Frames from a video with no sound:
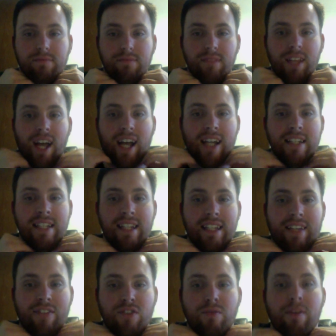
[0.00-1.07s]
I can tell
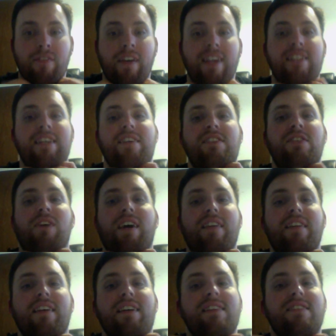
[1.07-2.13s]
a difference in my face. Now, I still got
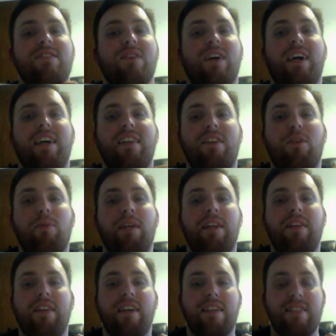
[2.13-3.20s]
this, right? A little bit
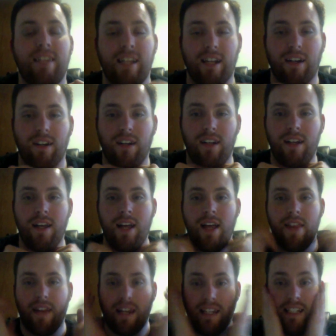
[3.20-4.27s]
of this here
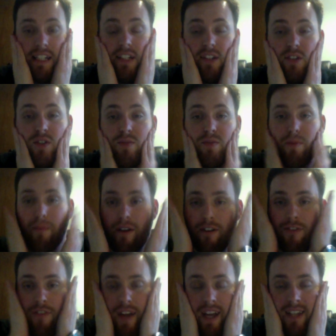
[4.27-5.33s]
that I need to lose, but my
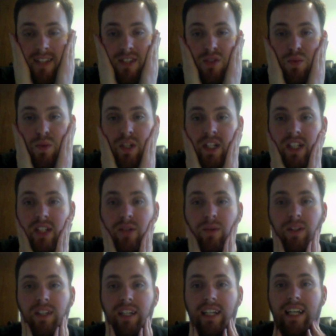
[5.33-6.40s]
face is really,
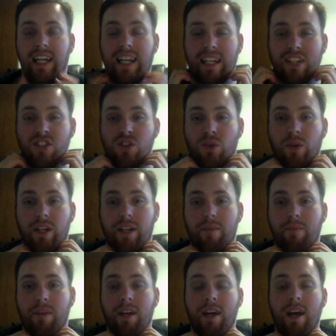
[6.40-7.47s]
really getting
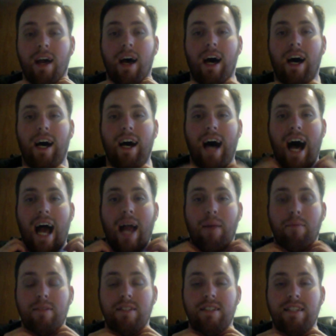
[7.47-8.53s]
trim.
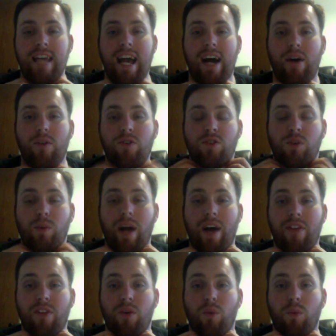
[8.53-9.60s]
I'm down to
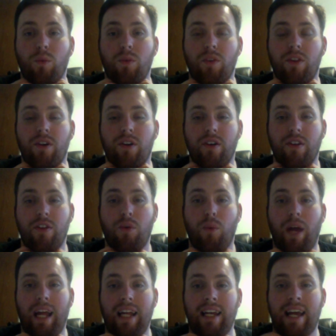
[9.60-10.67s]
around the
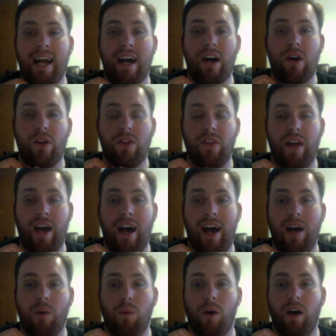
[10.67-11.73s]
weight now that
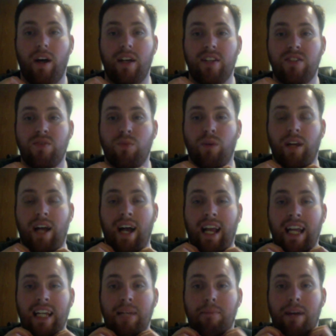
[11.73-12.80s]
I was when I
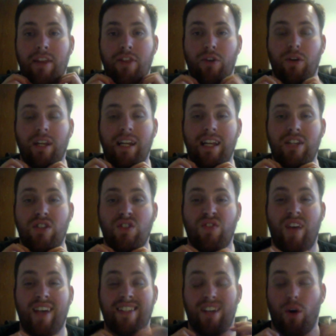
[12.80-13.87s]
ended my 30-day juice
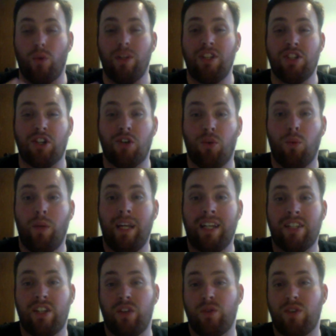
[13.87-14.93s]
fast. It only took a
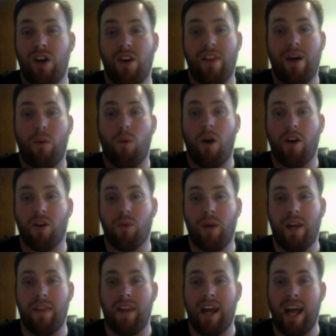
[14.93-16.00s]
week to lose all that water
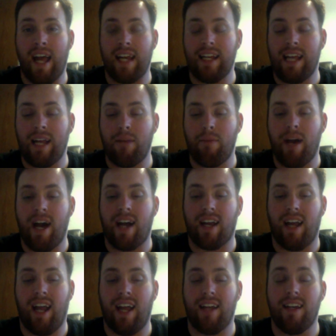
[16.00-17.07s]
weight that I had gained
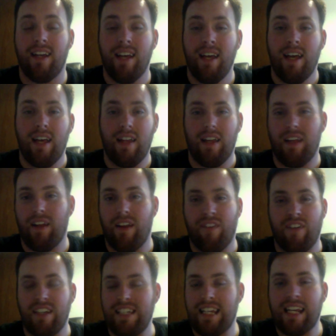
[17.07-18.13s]
back, and
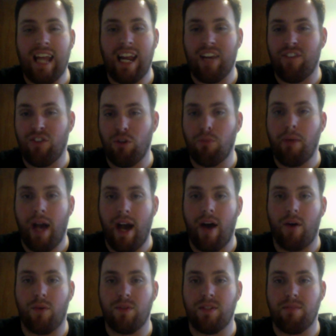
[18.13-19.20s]
if I did gain a few
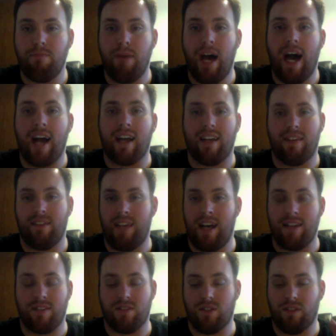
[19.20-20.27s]
pounds back, that's